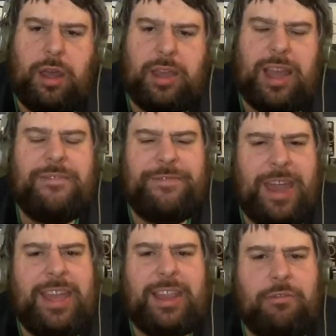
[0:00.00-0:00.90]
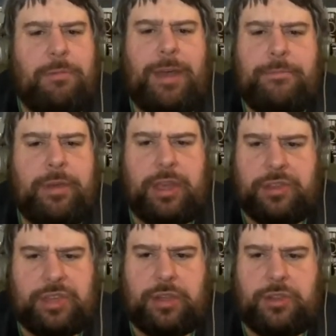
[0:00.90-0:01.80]
kind of vaguely remember this
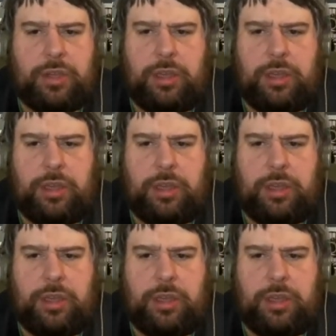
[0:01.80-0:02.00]
actually.